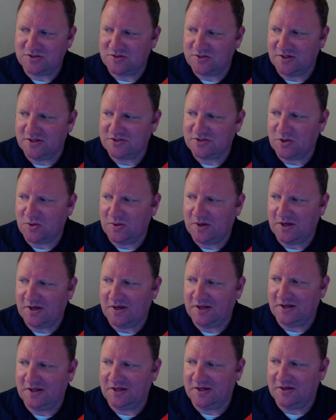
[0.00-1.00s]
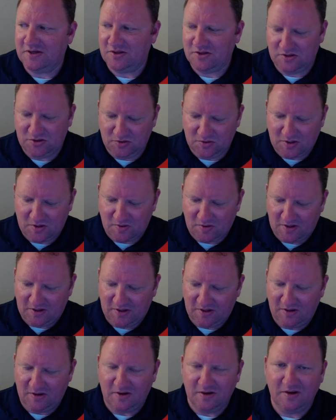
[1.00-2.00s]
So let's go ahead and do that right
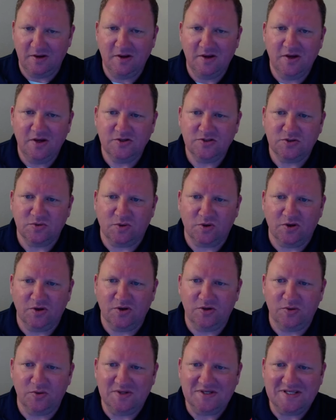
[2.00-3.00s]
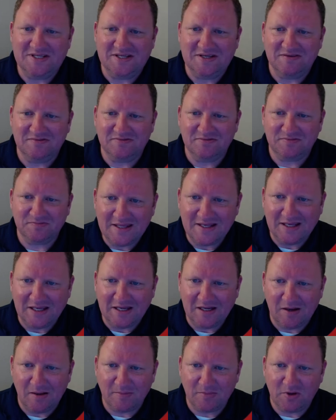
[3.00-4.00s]
here. So we're going to do a div, and then
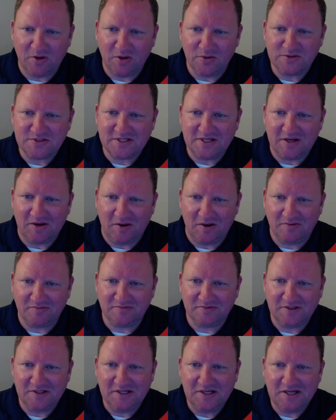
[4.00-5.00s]
again, I'm closing it off.